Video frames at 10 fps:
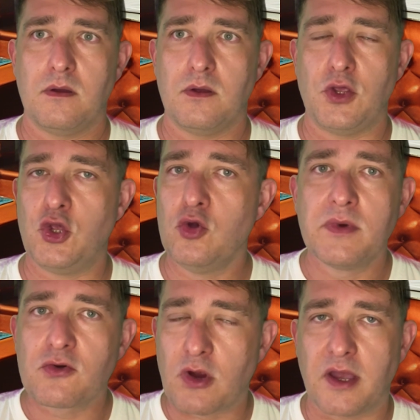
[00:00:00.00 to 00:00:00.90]

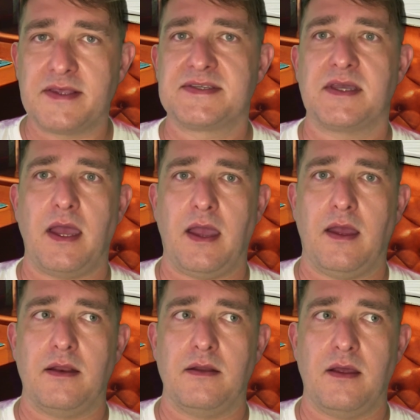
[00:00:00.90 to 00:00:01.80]
human rights
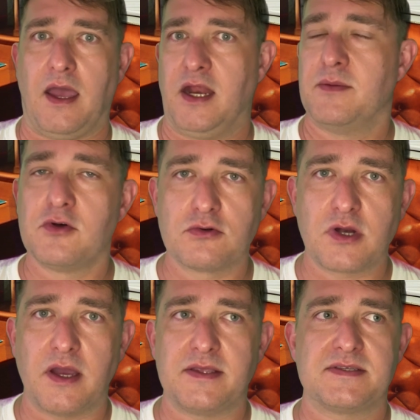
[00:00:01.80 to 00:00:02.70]
and animal
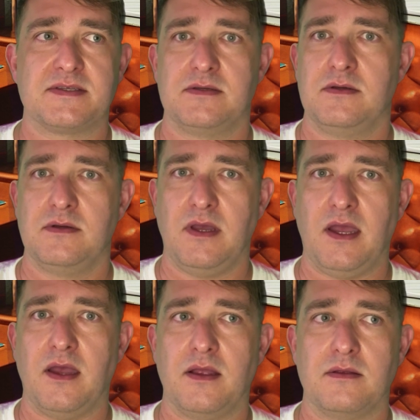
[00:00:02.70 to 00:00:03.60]
rights
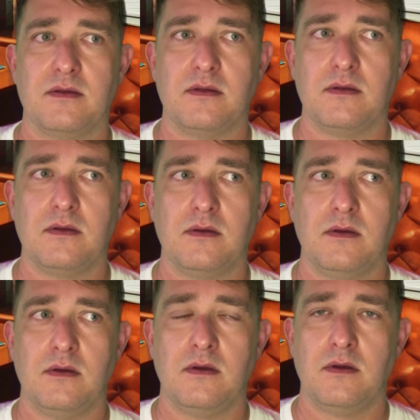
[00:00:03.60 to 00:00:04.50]
and
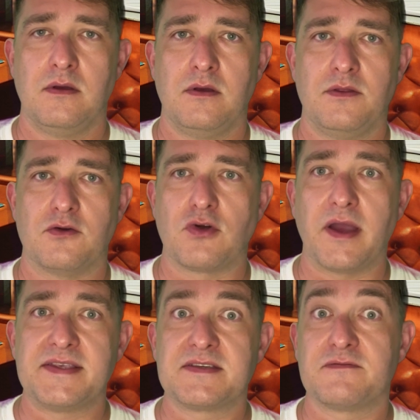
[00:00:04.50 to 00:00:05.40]
the
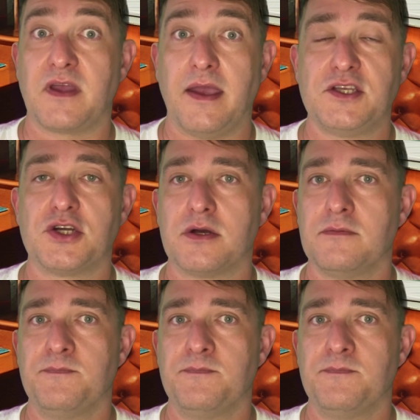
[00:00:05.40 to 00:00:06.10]
rights of nature